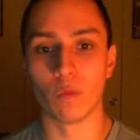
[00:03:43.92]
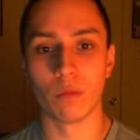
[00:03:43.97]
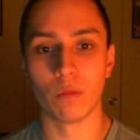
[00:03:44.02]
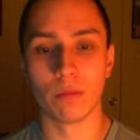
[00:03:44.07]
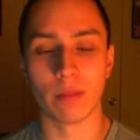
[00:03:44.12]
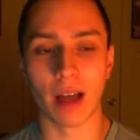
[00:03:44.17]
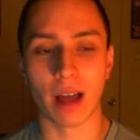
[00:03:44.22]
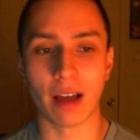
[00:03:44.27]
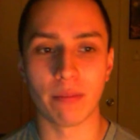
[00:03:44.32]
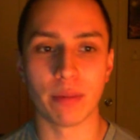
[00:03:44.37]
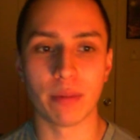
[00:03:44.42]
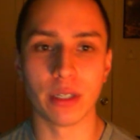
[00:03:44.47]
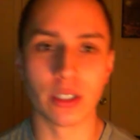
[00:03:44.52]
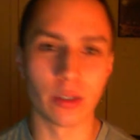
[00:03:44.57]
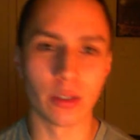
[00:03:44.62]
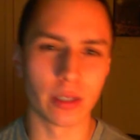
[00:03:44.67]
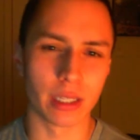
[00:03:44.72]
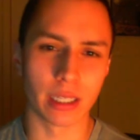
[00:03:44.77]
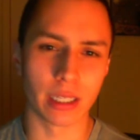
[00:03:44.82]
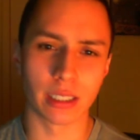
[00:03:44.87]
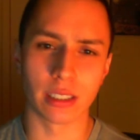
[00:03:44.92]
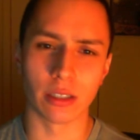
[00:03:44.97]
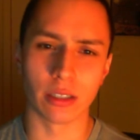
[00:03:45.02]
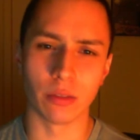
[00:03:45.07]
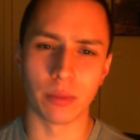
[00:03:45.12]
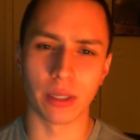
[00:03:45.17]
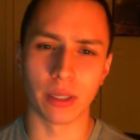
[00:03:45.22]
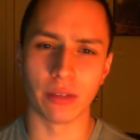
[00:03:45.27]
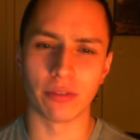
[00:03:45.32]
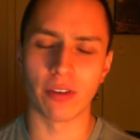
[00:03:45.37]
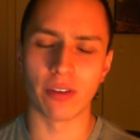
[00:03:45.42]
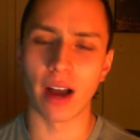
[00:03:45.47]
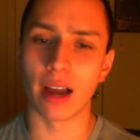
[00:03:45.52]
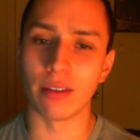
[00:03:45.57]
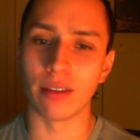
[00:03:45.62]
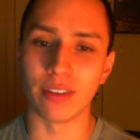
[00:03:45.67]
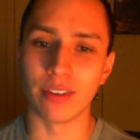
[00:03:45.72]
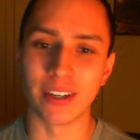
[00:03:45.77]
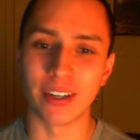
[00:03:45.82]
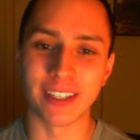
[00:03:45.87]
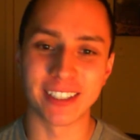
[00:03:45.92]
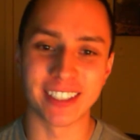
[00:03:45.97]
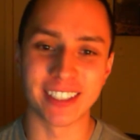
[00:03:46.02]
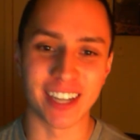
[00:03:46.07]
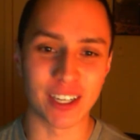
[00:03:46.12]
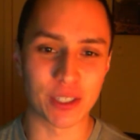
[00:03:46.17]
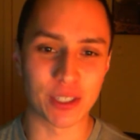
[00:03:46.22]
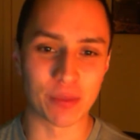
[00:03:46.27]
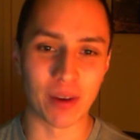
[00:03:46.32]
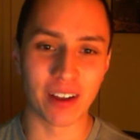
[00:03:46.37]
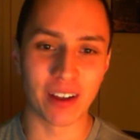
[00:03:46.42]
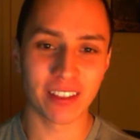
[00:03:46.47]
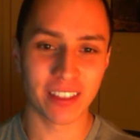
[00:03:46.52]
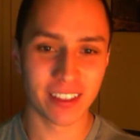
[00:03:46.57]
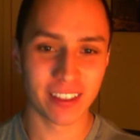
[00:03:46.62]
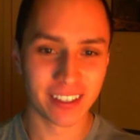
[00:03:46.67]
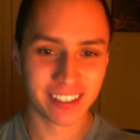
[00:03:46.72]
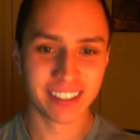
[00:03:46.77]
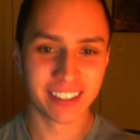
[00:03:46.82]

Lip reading: I've been doing this. It'll be 5 years next month.